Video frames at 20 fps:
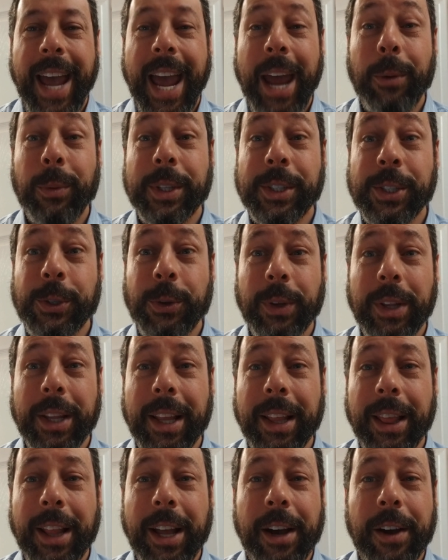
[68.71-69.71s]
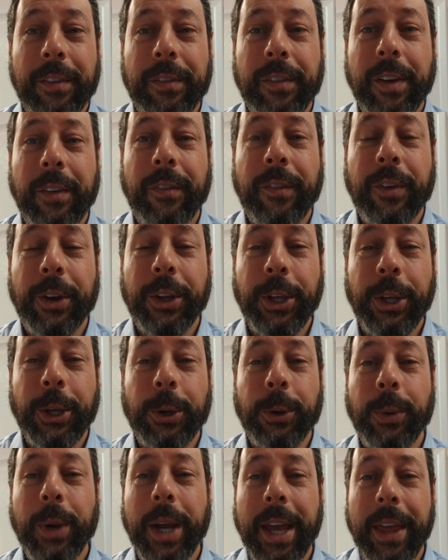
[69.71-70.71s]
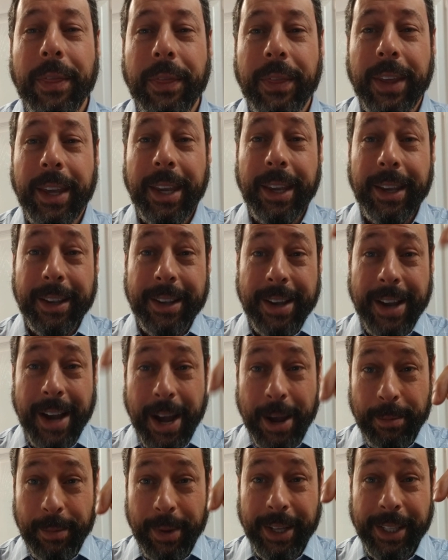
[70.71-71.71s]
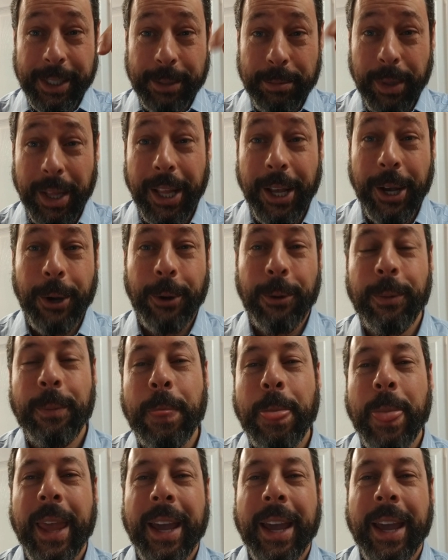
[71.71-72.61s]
and would certainly love for you in the comments below